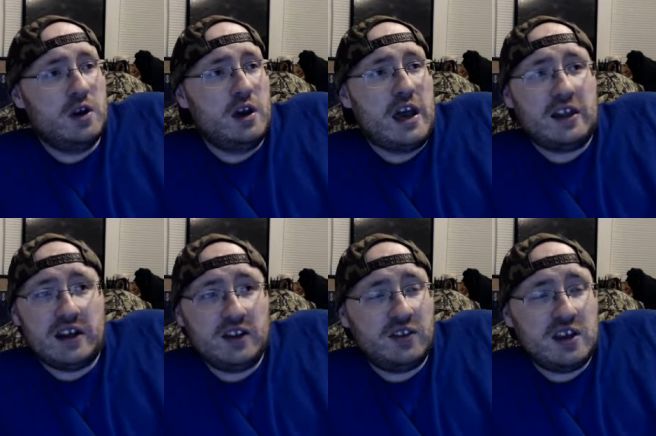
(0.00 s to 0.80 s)
And like I
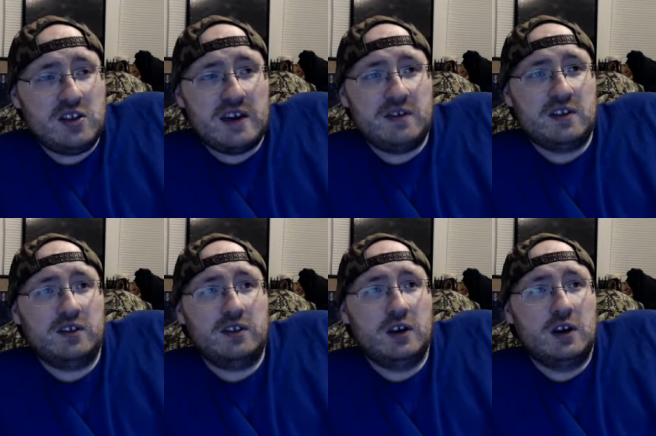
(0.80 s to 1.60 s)
said, you have
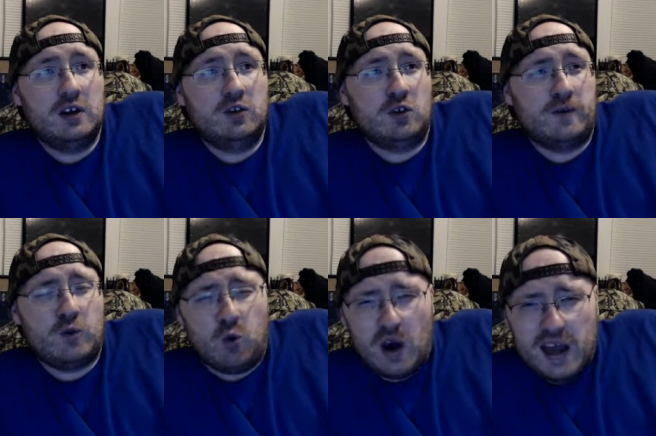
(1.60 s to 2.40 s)
this sort of
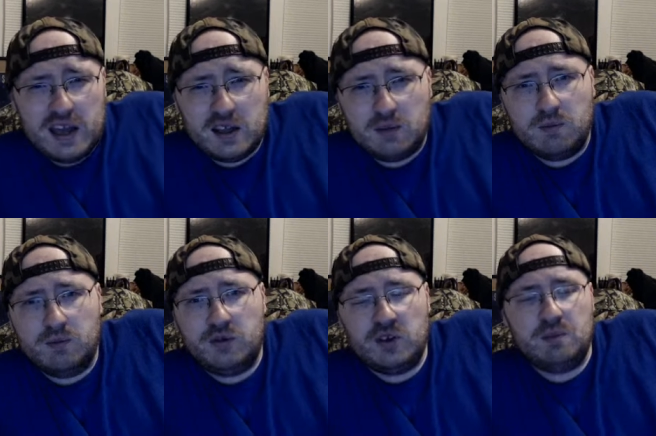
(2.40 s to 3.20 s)
quiet,
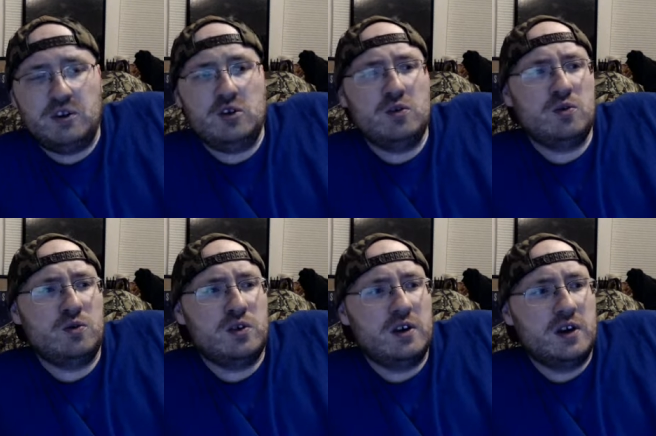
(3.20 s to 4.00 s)

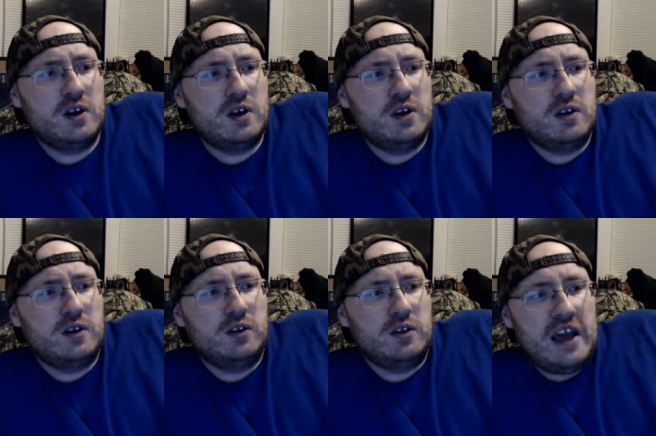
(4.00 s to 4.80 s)
subdued
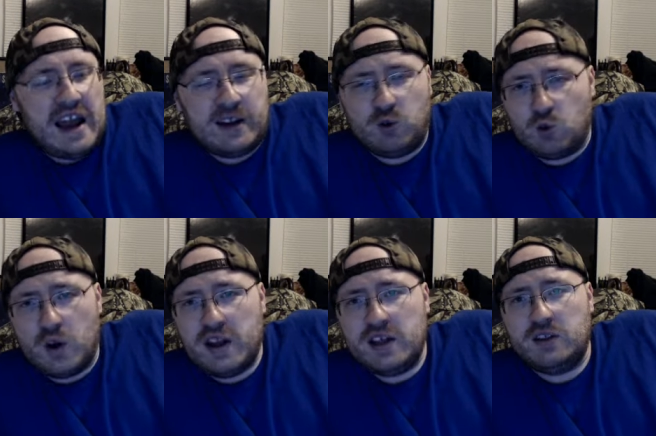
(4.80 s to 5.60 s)
end
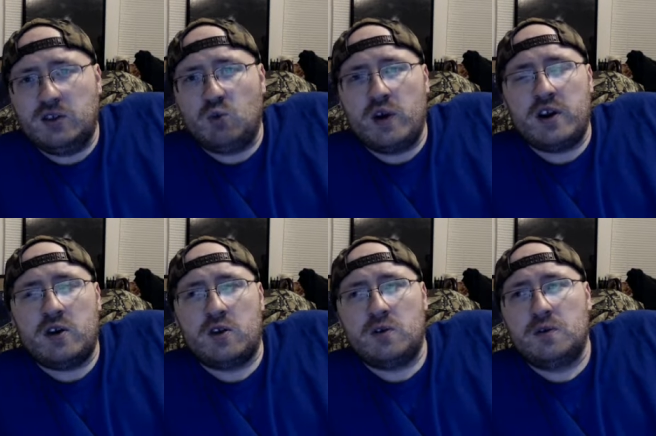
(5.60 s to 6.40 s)
credits
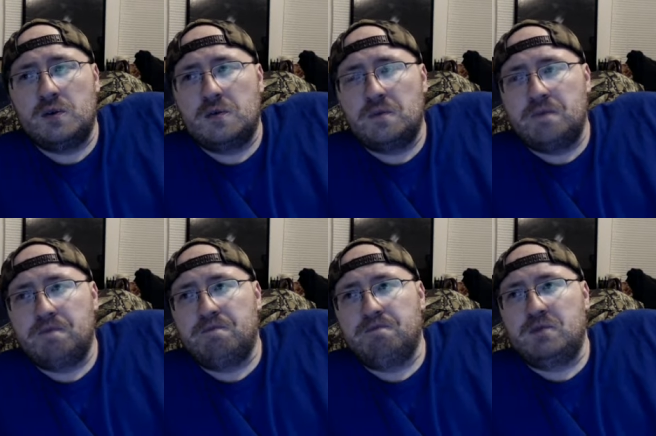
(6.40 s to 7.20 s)
where
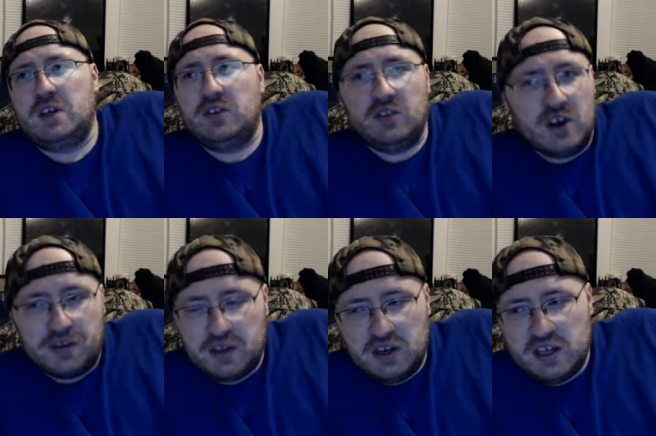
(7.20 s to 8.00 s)
he's done
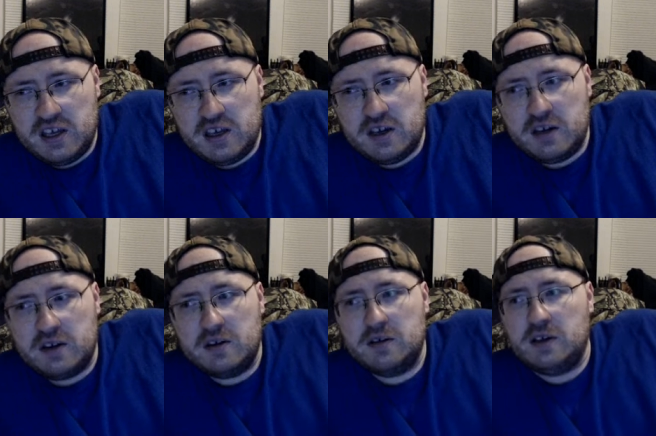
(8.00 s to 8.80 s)
the deed.
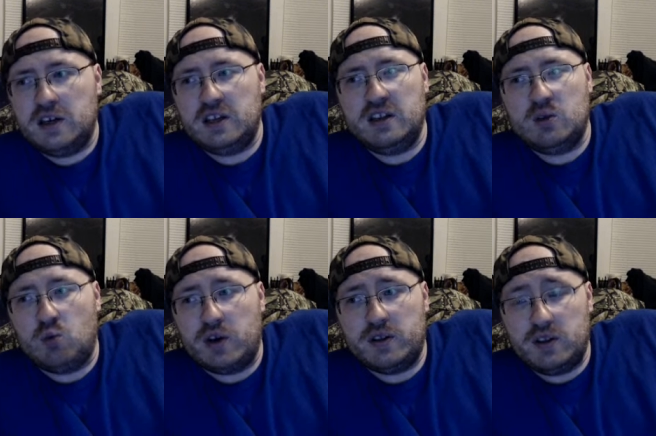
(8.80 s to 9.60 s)
He did
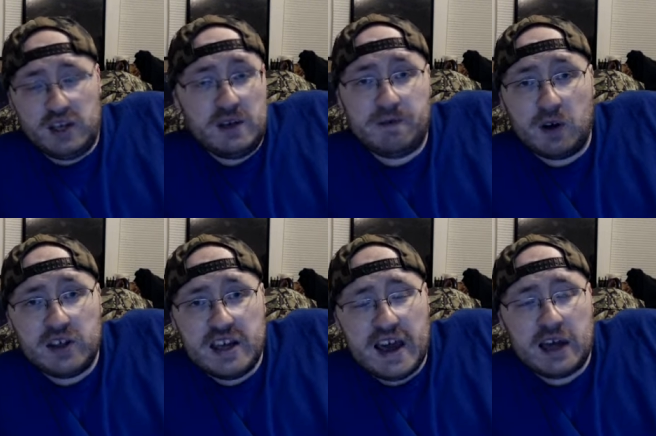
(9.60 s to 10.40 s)
what he felt he
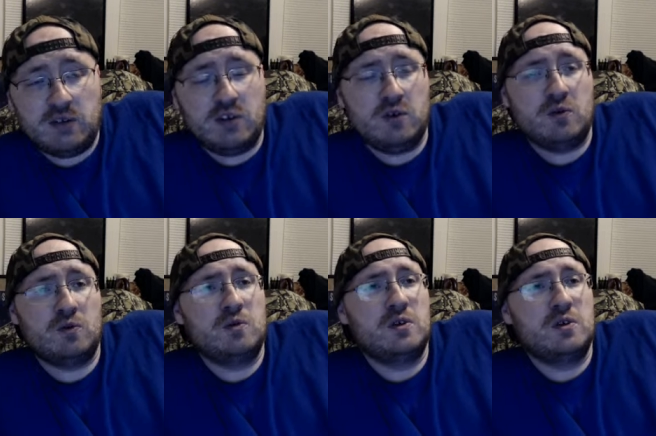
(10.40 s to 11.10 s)
had to.